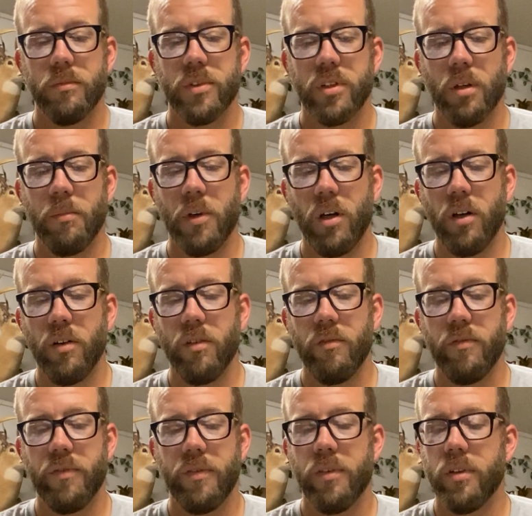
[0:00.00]
Some of
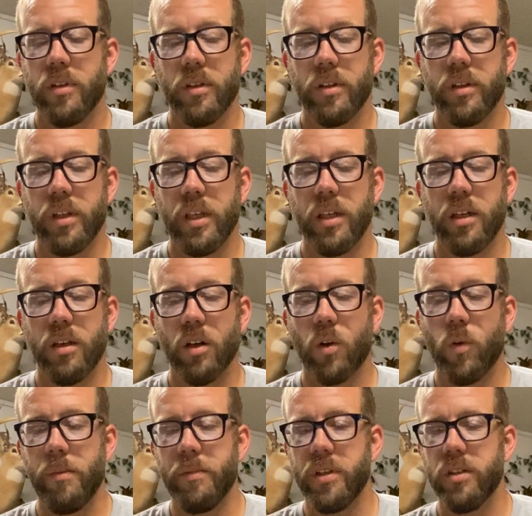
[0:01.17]
the
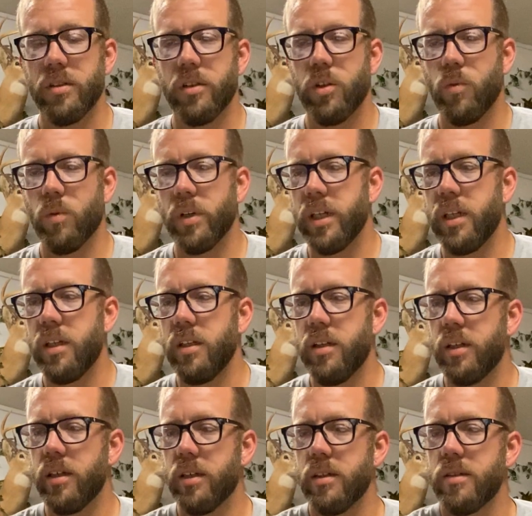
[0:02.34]
equipment you will need
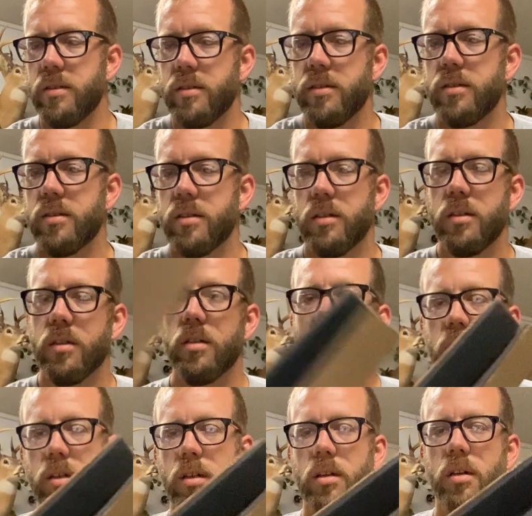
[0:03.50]
is
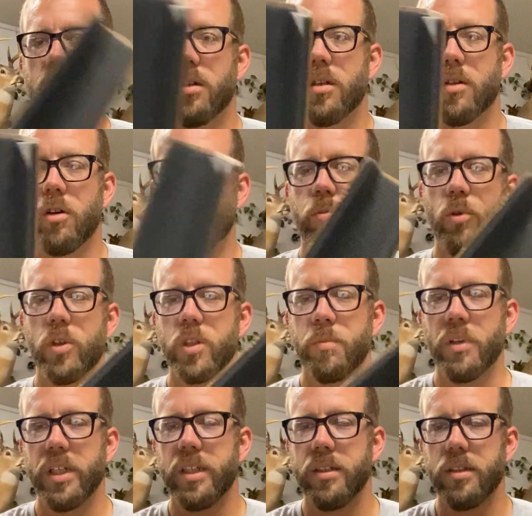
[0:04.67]
cardboard
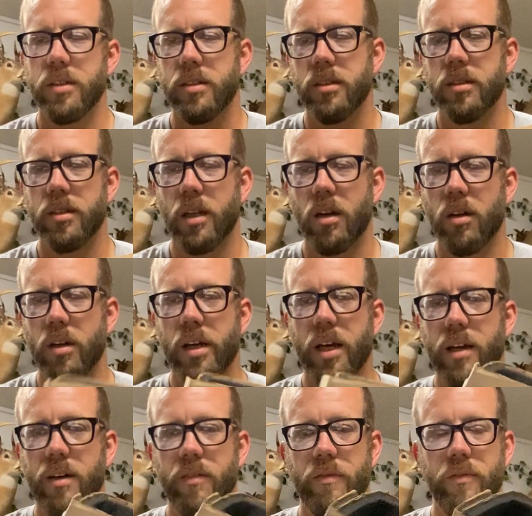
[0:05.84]
splint that I already
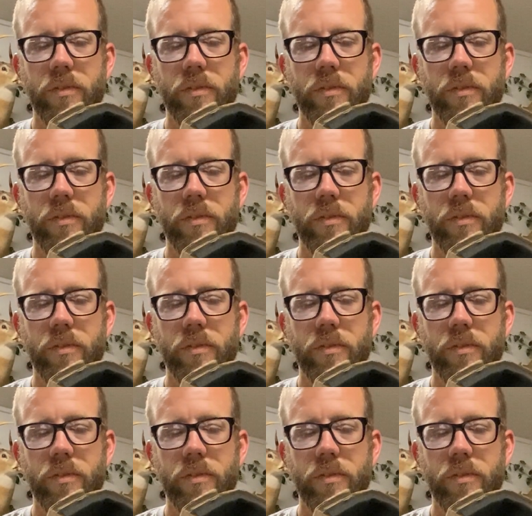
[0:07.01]
have